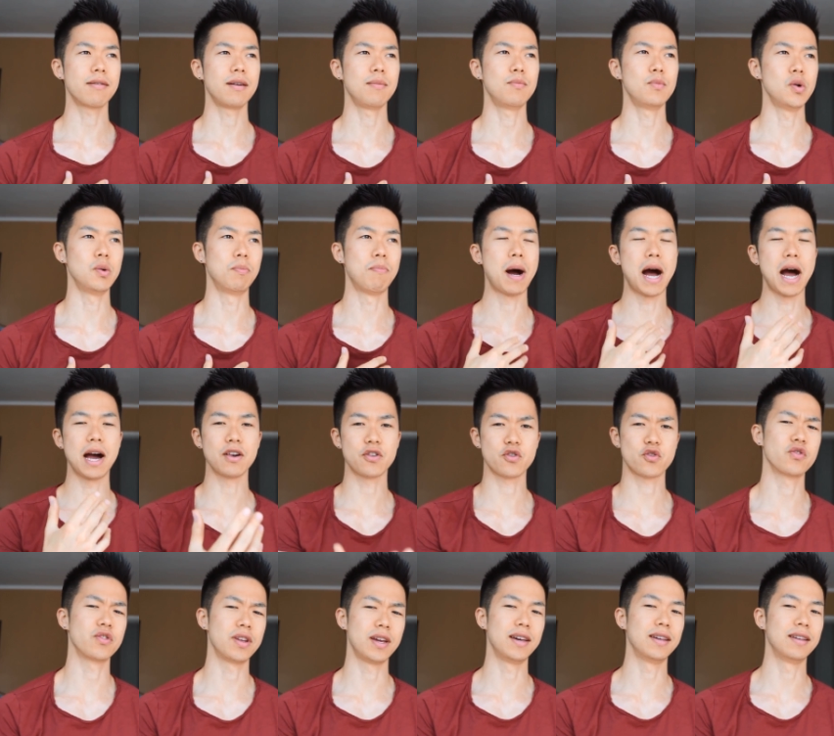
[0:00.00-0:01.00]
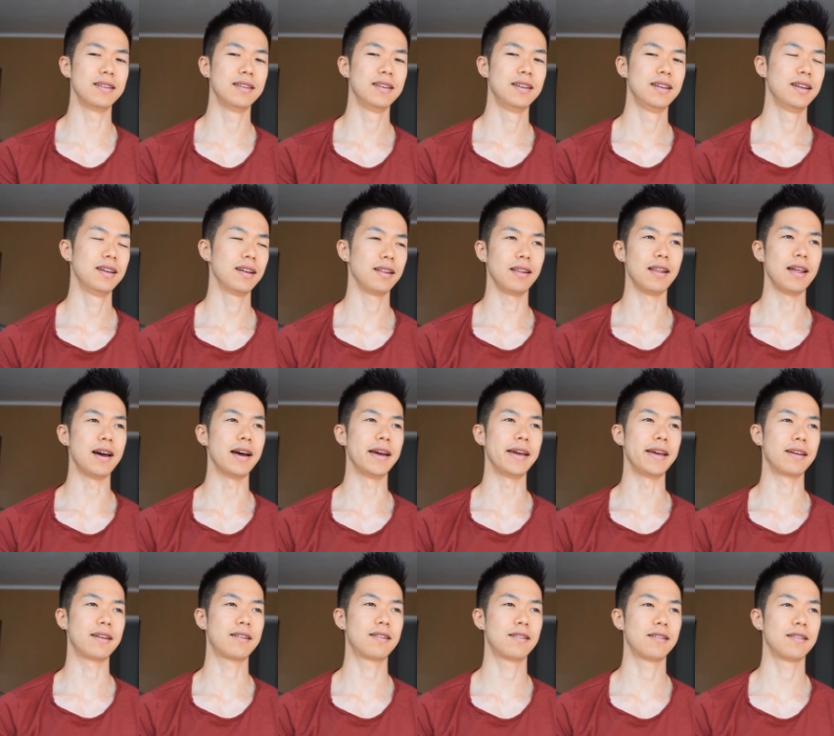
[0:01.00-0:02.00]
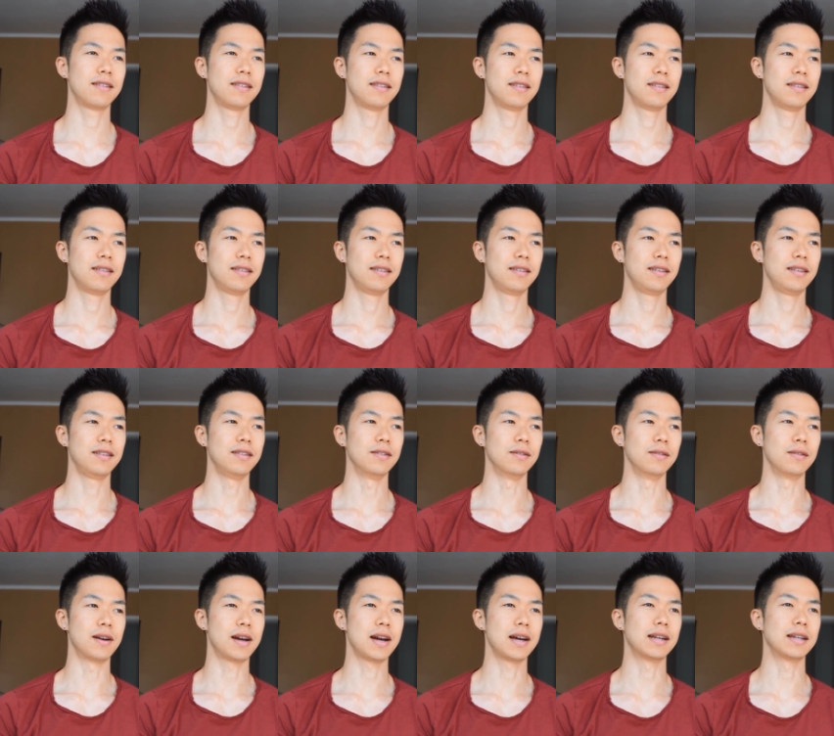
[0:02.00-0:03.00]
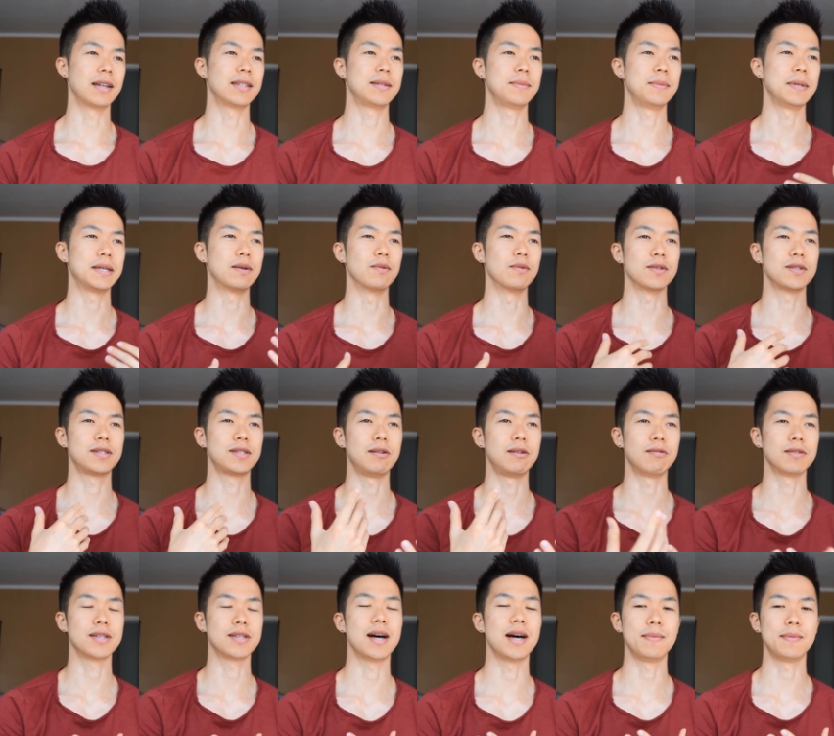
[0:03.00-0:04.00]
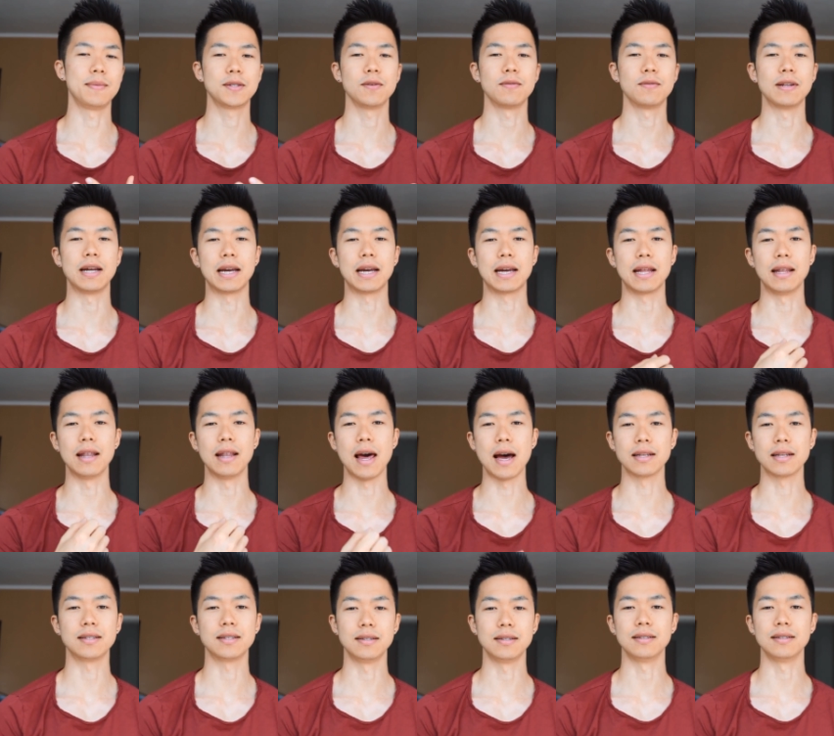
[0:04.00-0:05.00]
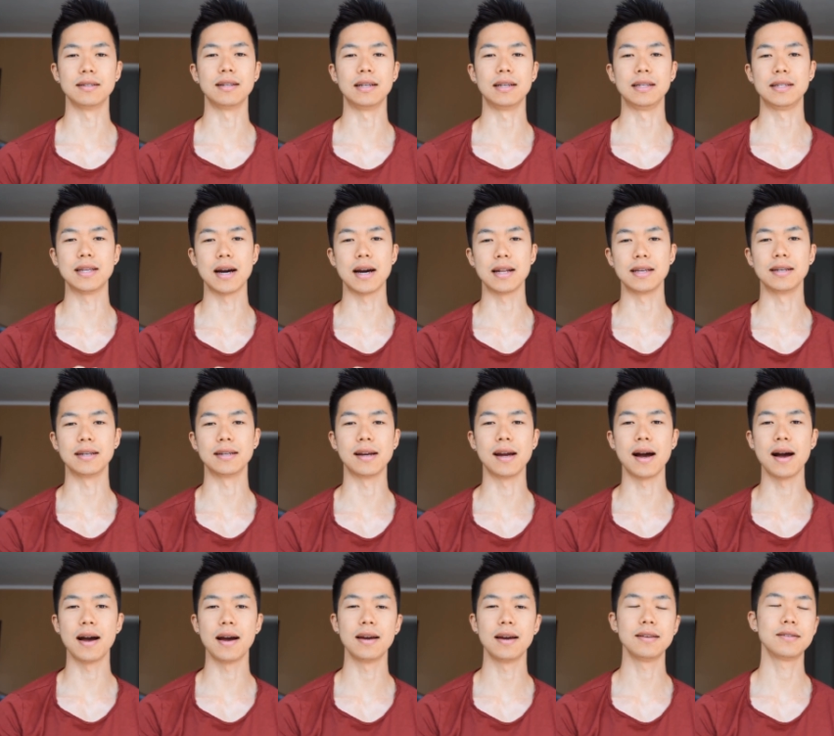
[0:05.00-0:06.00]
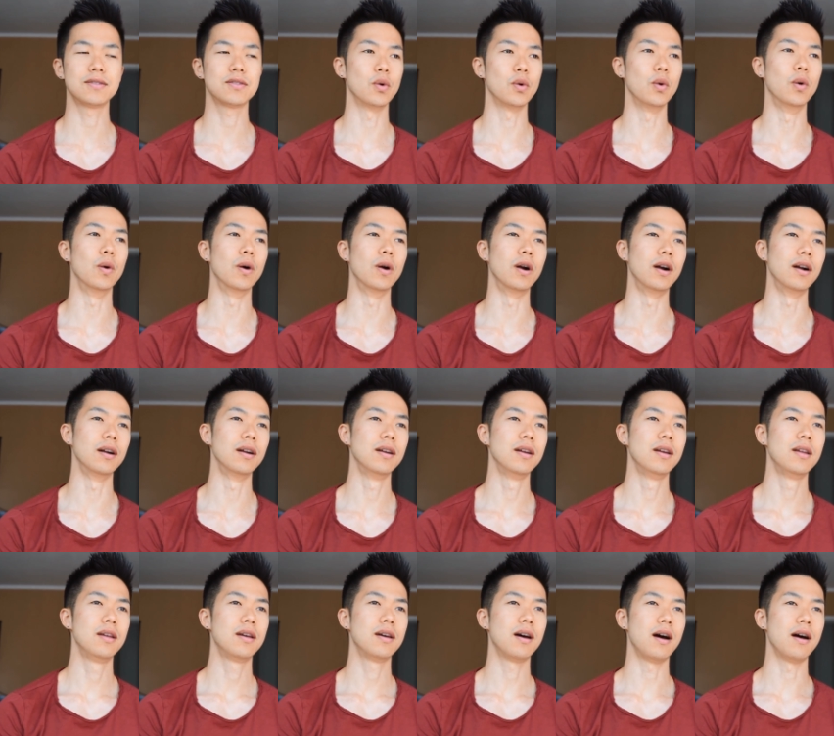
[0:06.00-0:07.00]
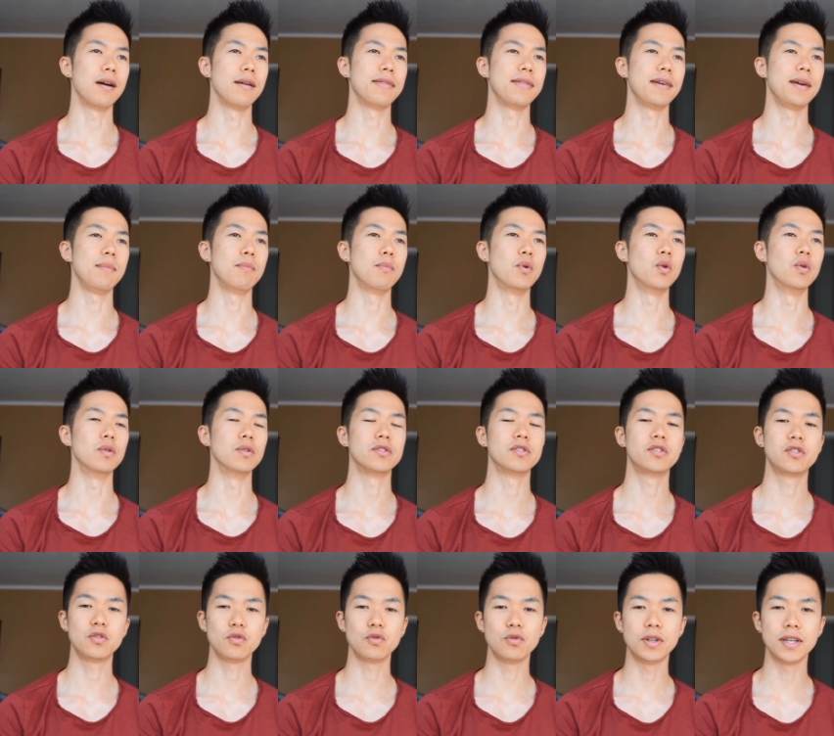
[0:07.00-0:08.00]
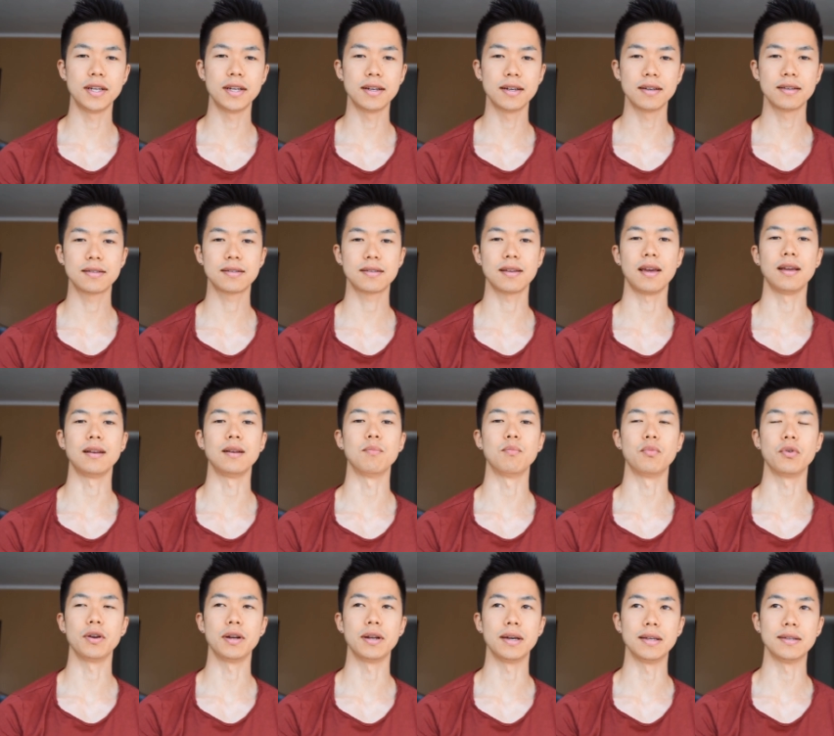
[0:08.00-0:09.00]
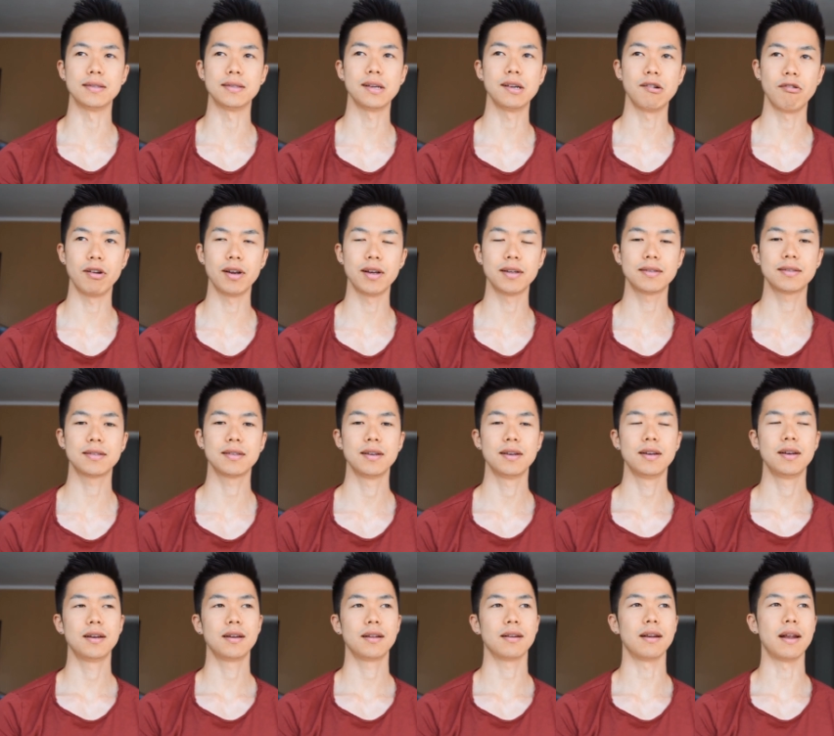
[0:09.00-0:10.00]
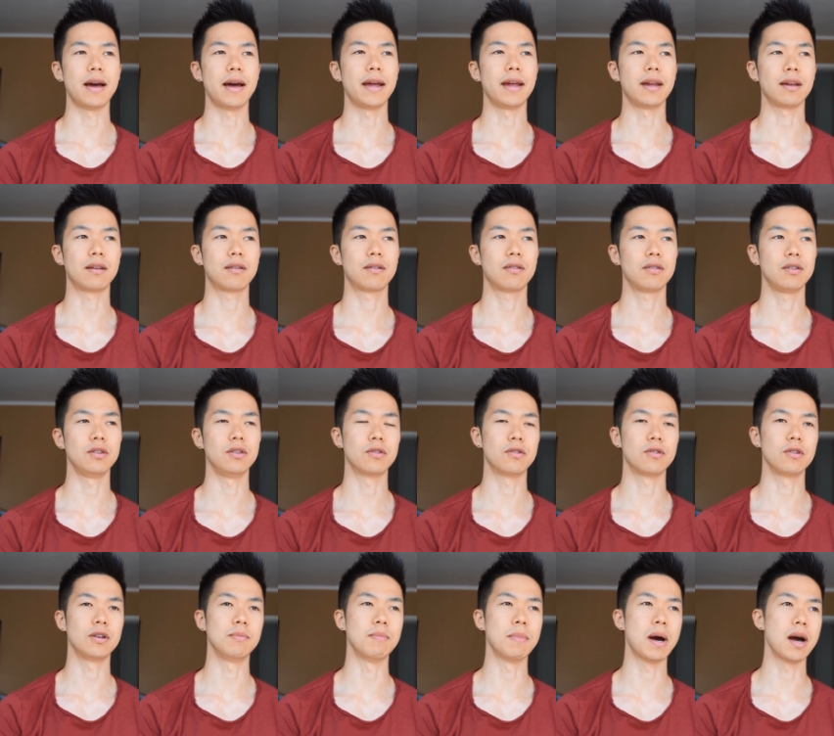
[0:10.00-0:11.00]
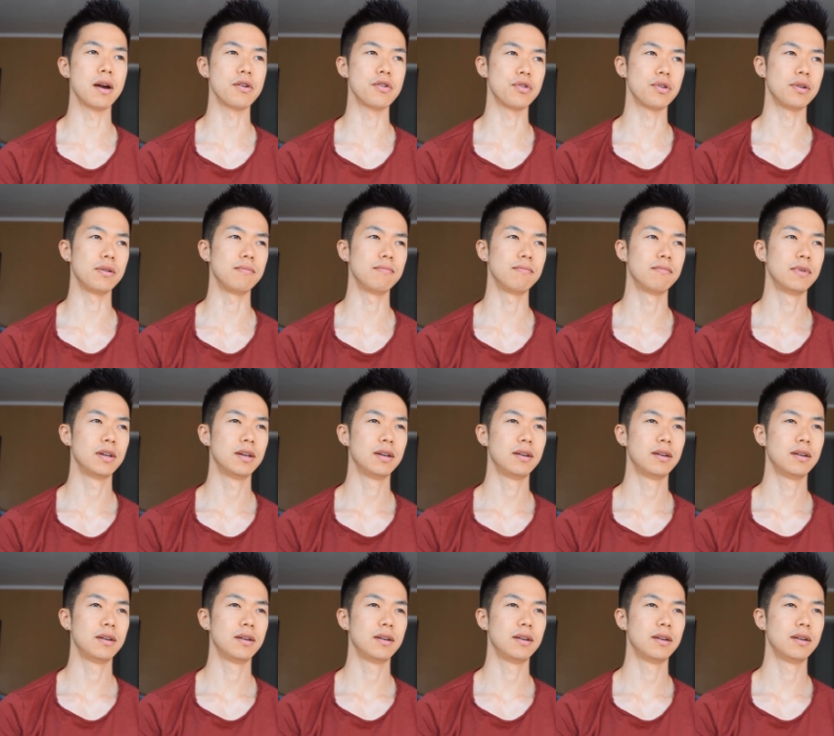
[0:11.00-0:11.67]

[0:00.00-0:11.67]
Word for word: they more passionate, like you know, kind of typical stereotypes of like Latin and Italian guys, or are they more studious and pretty serious, like you could imagine